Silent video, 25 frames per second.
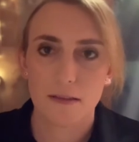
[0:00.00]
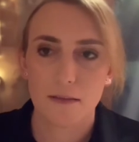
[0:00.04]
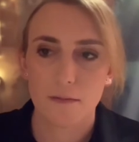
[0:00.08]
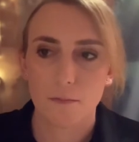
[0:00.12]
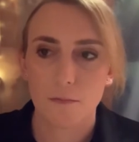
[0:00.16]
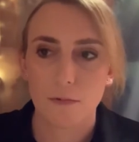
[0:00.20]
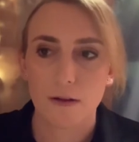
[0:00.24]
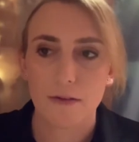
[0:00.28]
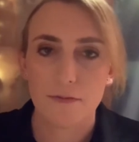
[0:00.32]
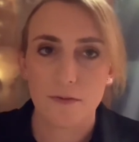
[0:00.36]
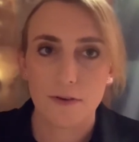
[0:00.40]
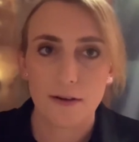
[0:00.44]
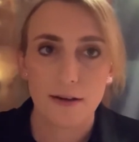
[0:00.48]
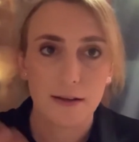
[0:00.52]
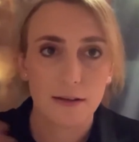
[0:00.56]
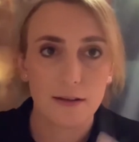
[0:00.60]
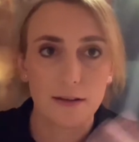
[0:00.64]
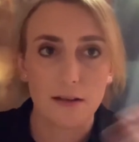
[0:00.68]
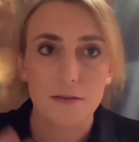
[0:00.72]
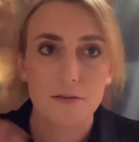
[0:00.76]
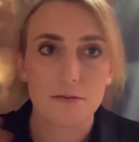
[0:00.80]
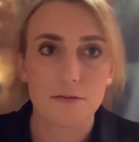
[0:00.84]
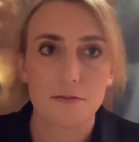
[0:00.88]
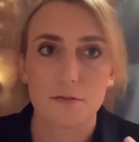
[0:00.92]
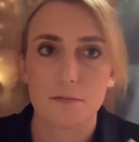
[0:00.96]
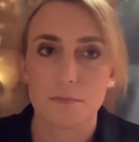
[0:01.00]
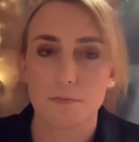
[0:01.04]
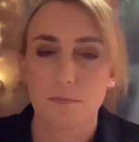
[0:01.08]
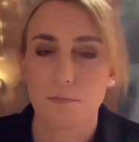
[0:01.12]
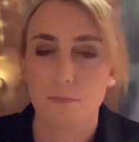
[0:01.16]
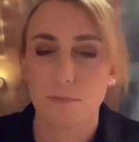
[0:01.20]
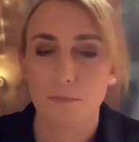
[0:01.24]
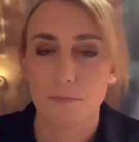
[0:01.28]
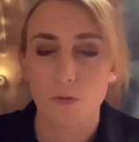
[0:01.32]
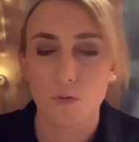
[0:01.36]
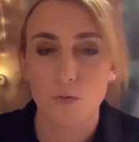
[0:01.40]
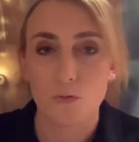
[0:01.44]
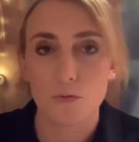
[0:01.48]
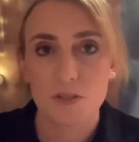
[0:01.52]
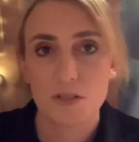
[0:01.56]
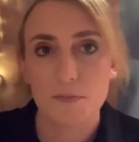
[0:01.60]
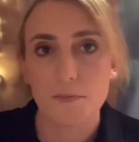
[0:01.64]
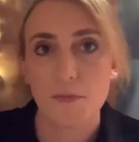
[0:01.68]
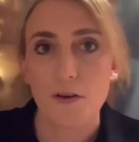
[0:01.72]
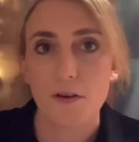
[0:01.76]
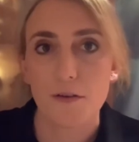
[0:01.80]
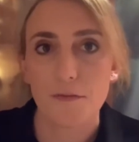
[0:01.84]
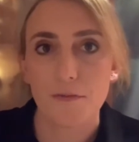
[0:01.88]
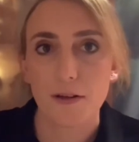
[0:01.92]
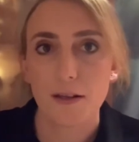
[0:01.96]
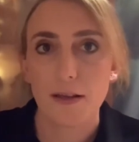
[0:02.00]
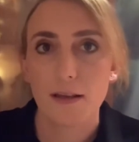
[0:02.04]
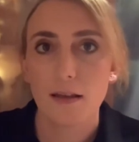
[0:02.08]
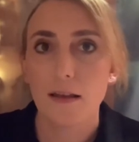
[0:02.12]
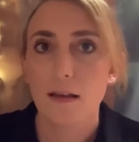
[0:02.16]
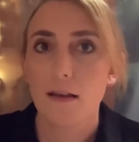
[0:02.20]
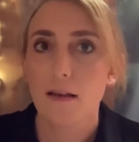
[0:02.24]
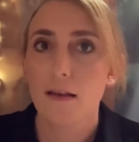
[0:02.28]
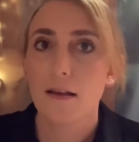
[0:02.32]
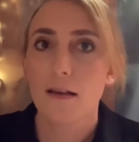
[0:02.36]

whether it goes all smoothly.